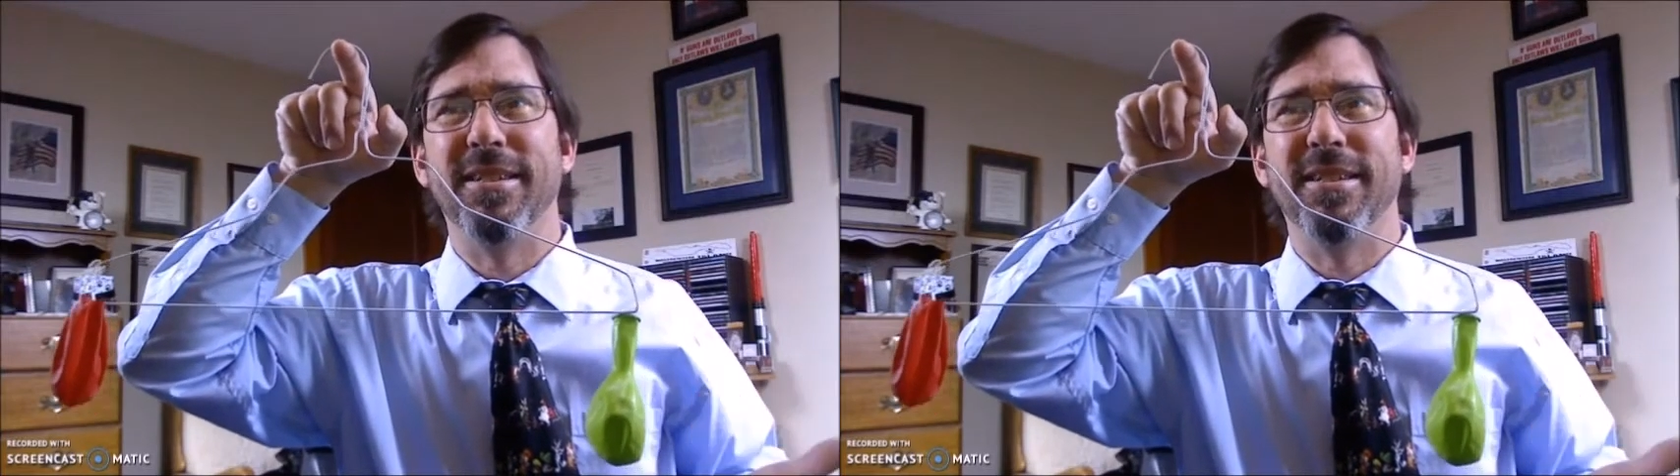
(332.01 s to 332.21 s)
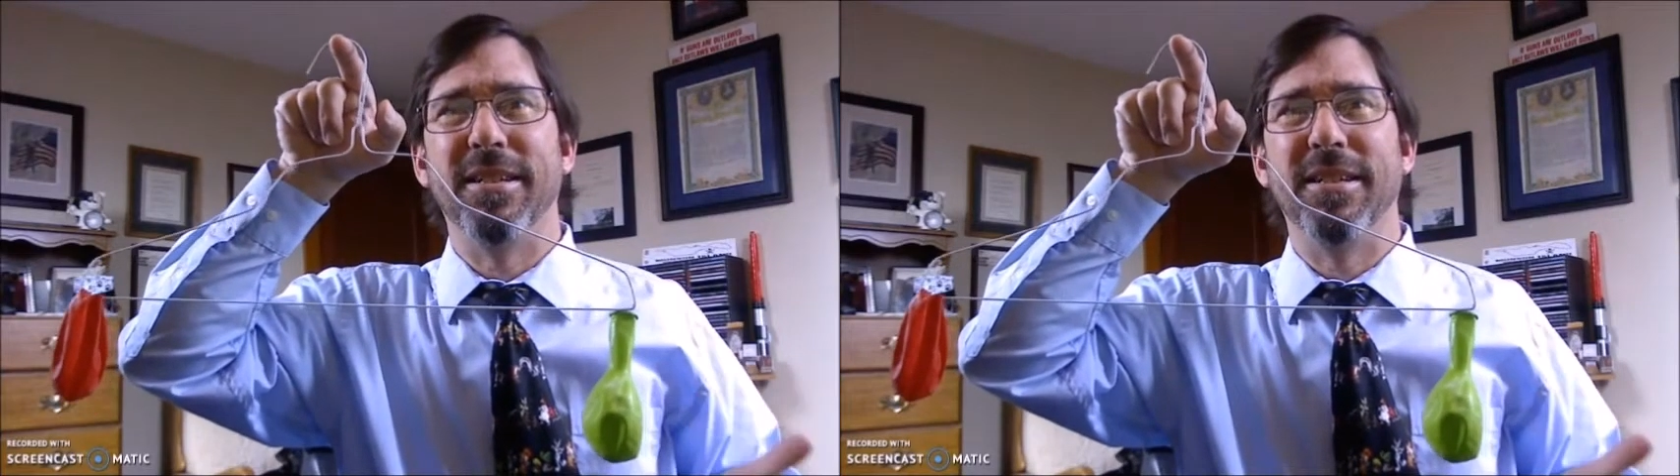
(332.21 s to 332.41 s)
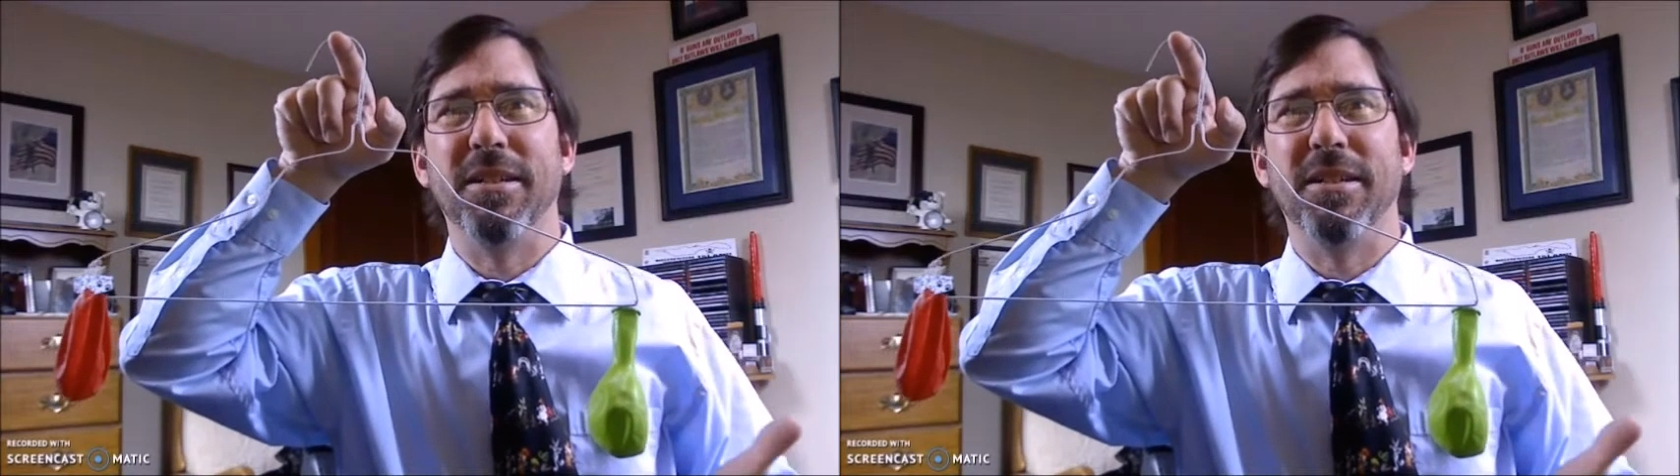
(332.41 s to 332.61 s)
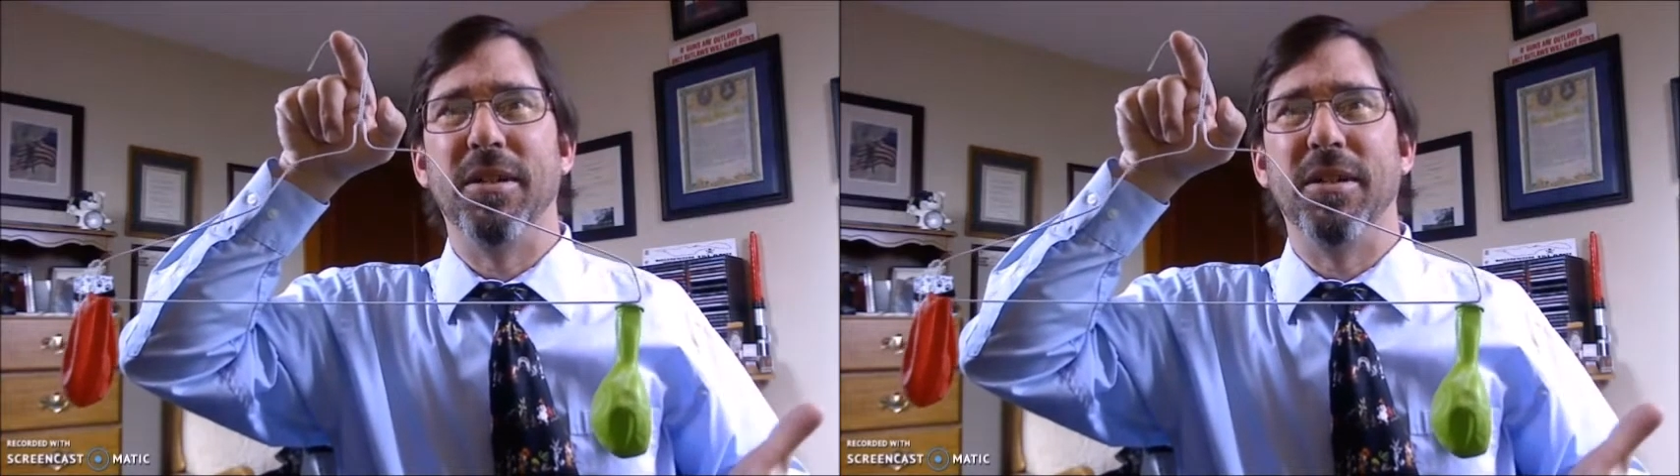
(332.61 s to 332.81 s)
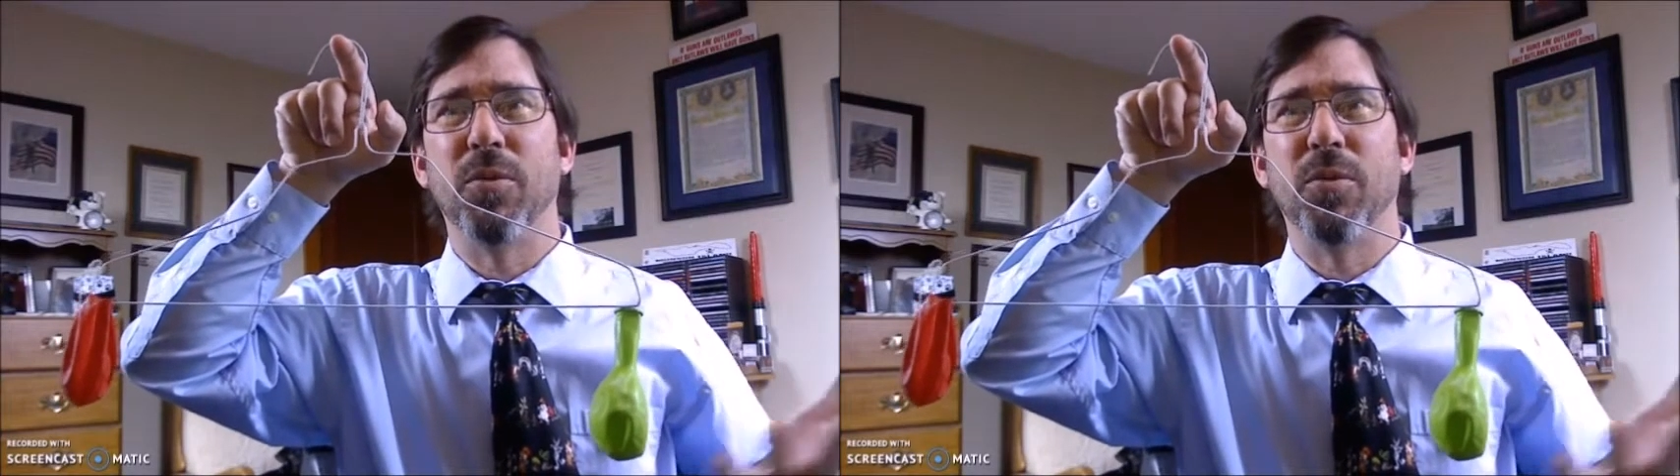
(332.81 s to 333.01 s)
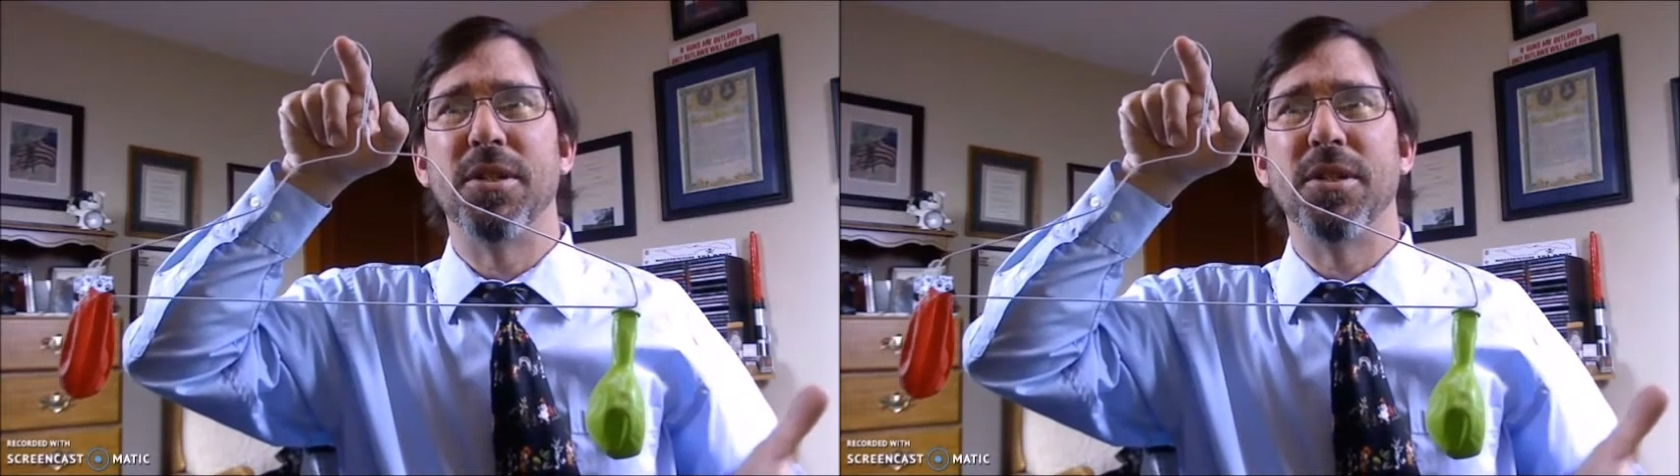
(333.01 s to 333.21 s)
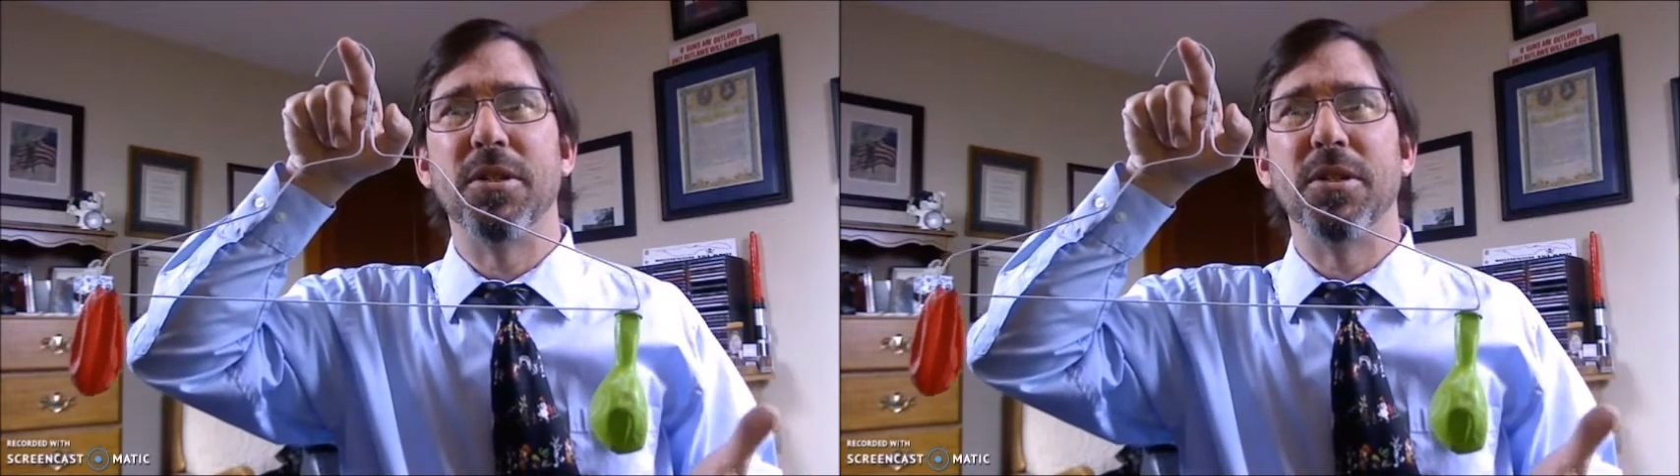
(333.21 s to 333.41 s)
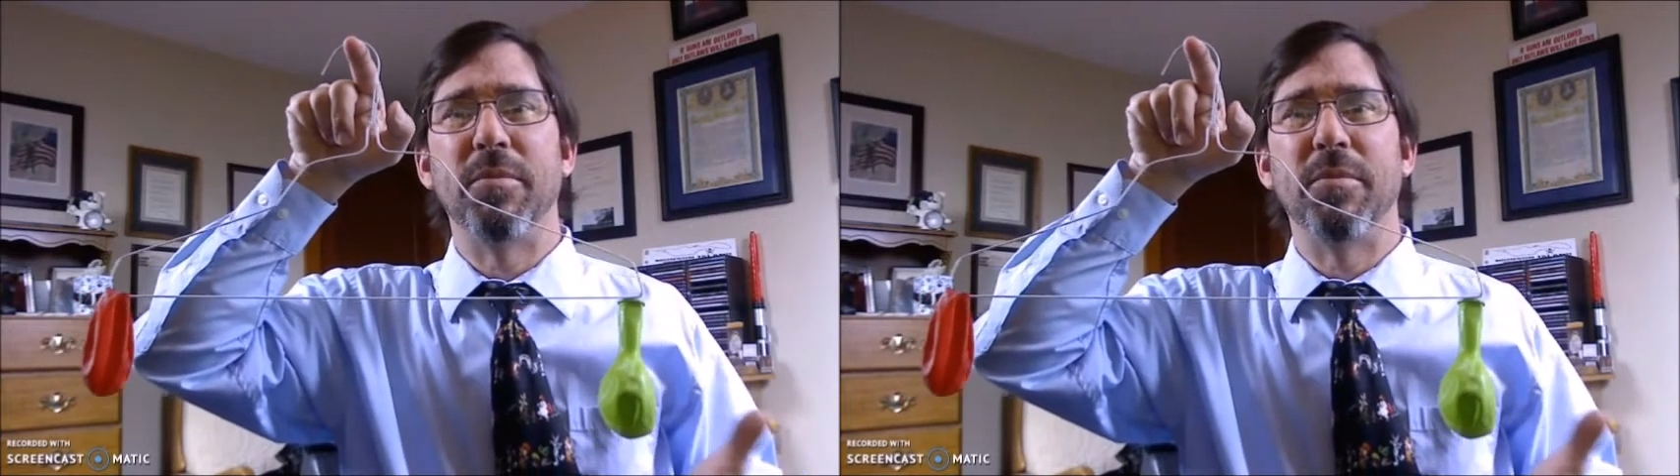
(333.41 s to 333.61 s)
It wasn't a
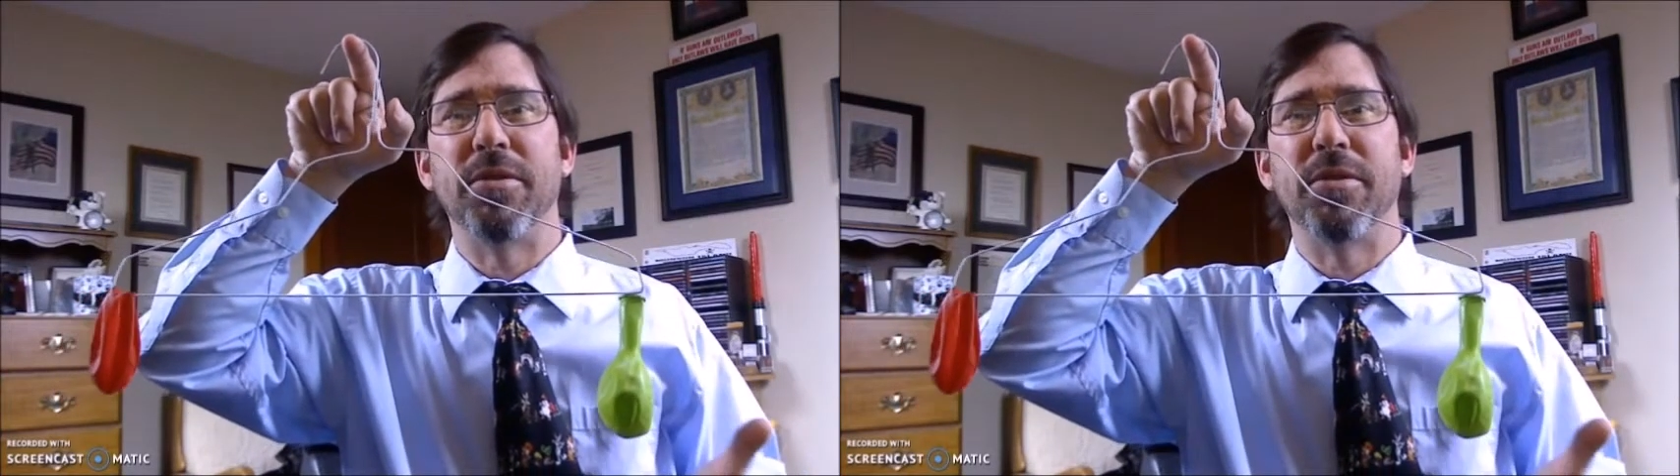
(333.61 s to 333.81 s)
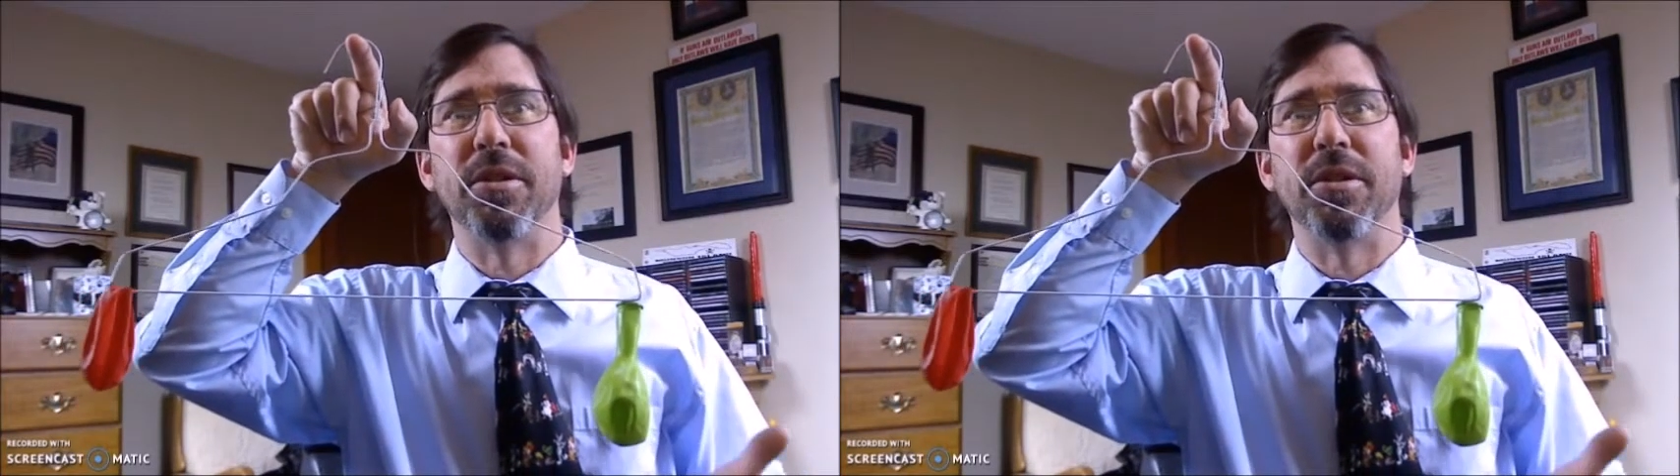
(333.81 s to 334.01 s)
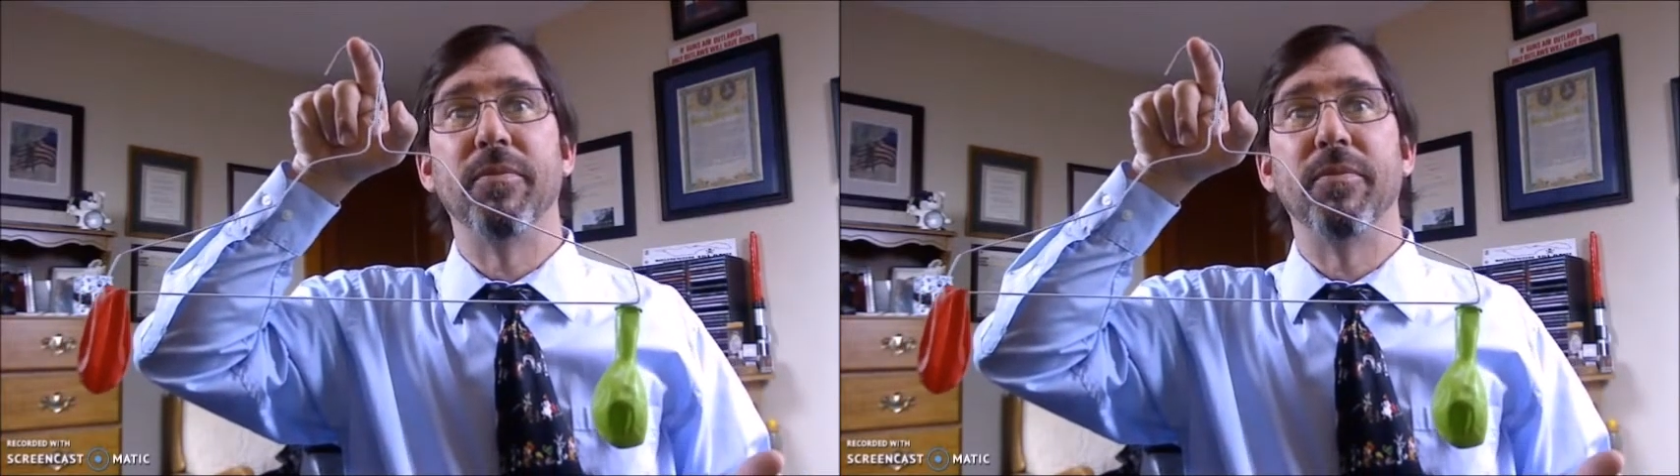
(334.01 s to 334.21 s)
good demonstration.